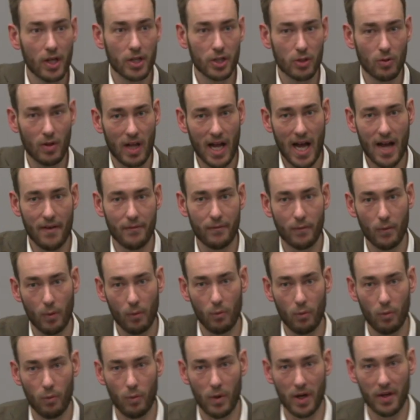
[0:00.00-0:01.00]
you'll have
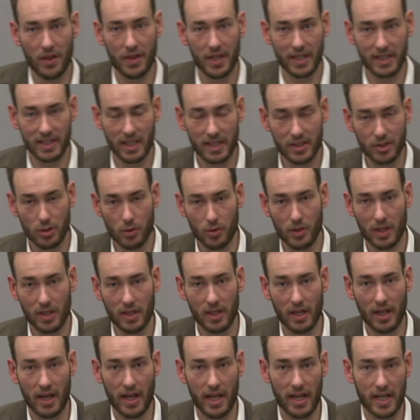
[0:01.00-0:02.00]
one thing that you
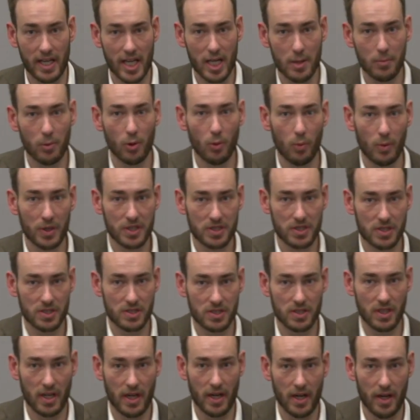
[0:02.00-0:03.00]
can enable, which
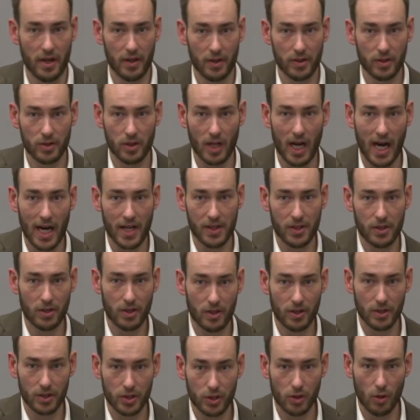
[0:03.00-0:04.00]
is
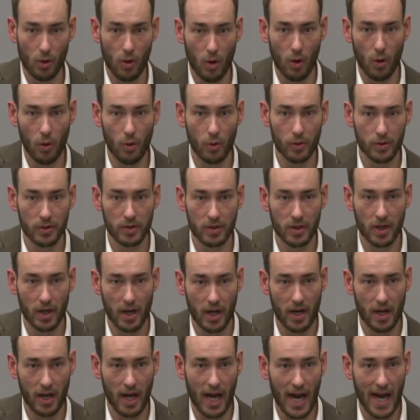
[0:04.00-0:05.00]
either your own
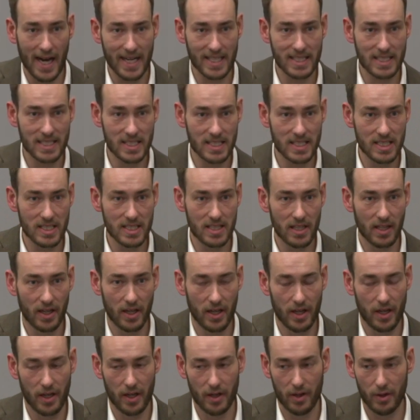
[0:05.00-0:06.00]
ID,
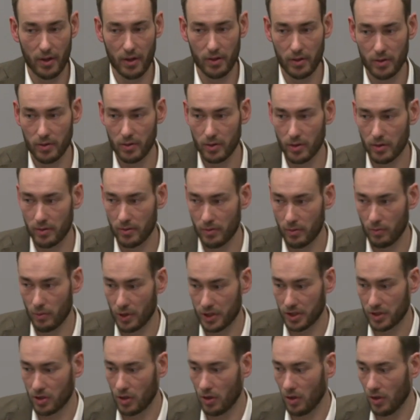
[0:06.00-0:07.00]

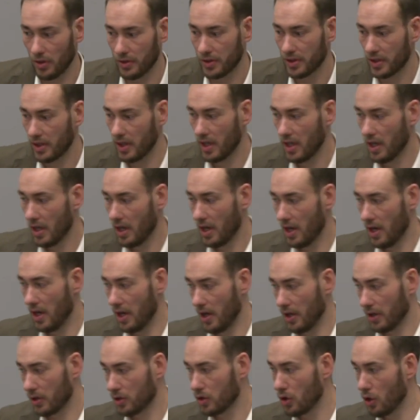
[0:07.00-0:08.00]
what is called
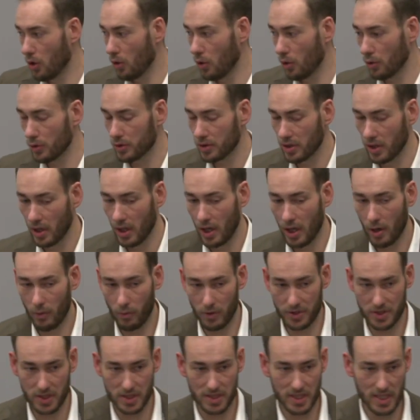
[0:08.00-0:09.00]
code,
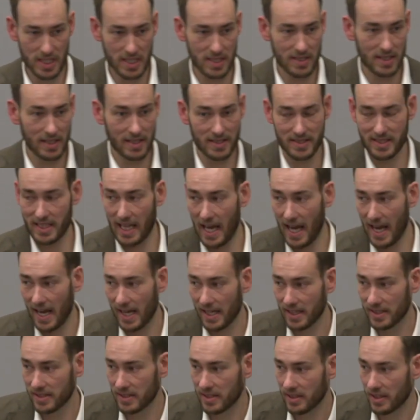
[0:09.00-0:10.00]
which is easily
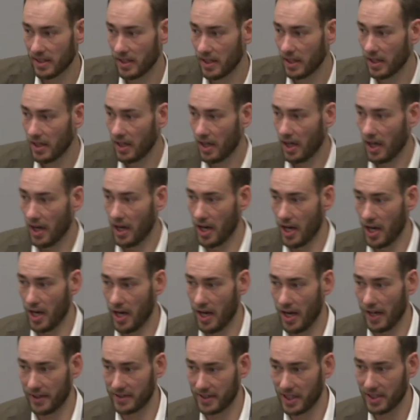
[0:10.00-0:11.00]
scanned,
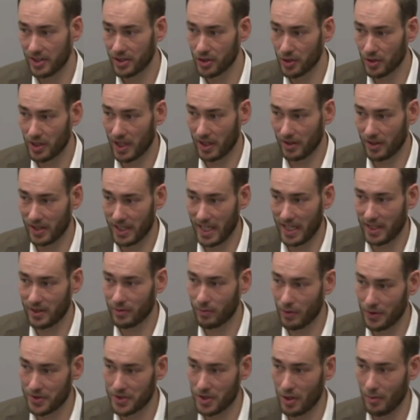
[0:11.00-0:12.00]
and then you can connect
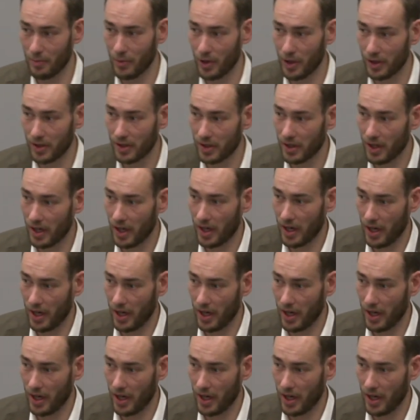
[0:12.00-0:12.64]
with someone